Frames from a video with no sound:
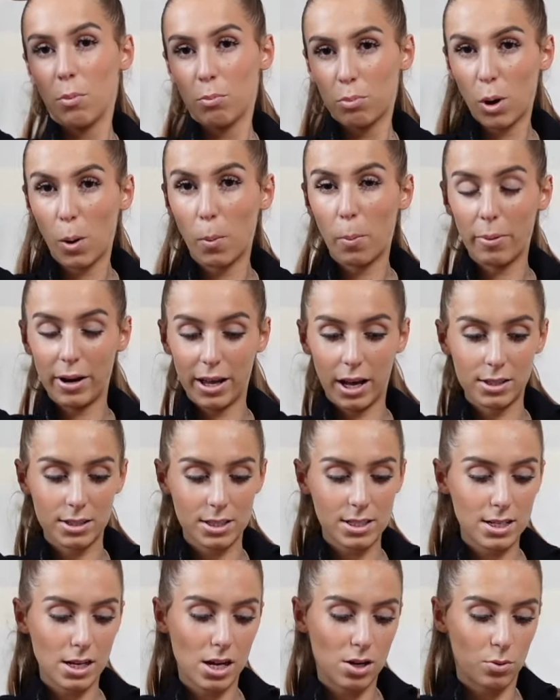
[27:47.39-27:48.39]
probably
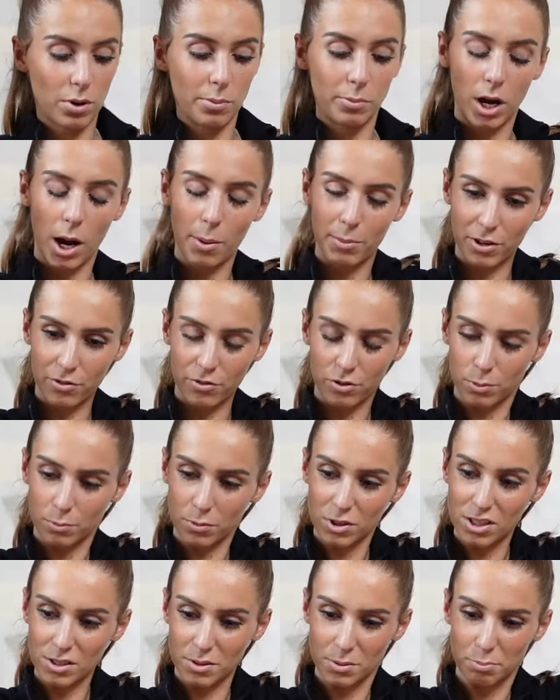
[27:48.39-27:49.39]
understand where I'm coming from,
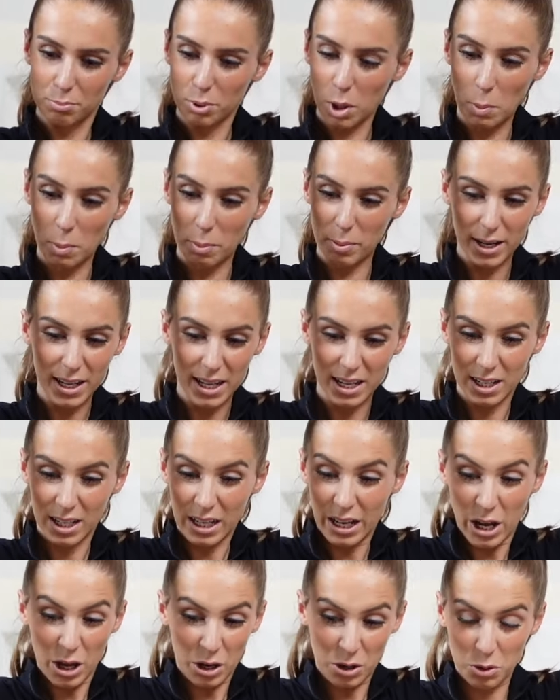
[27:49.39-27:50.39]
because probably
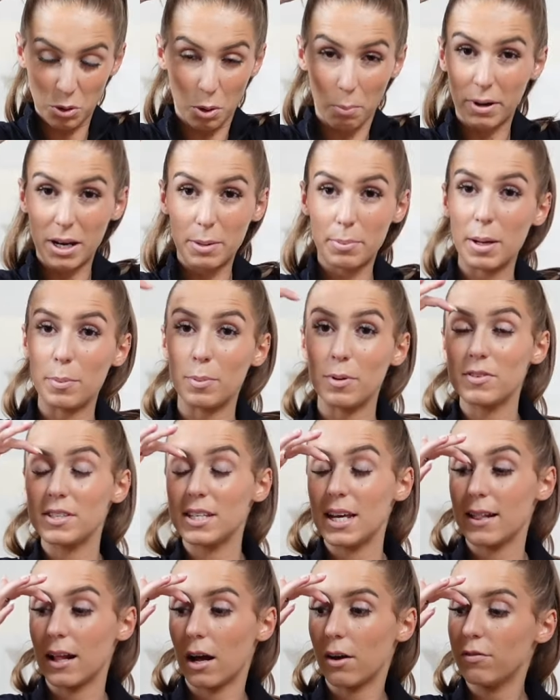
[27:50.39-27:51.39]
not many people have
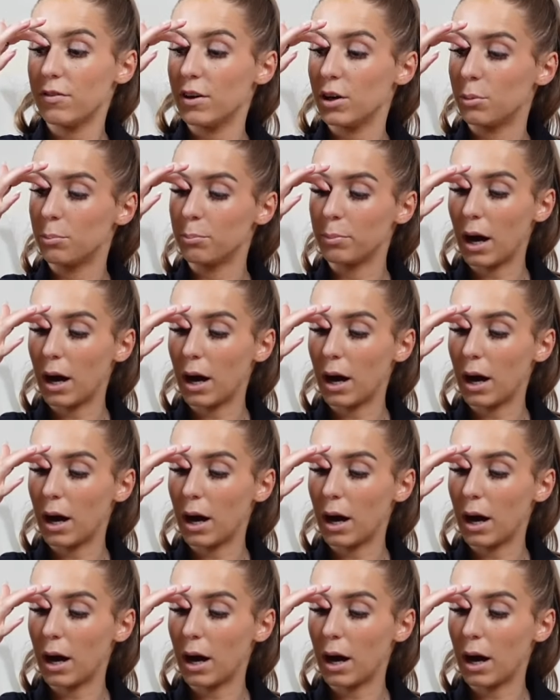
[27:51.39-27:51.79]
seen that film.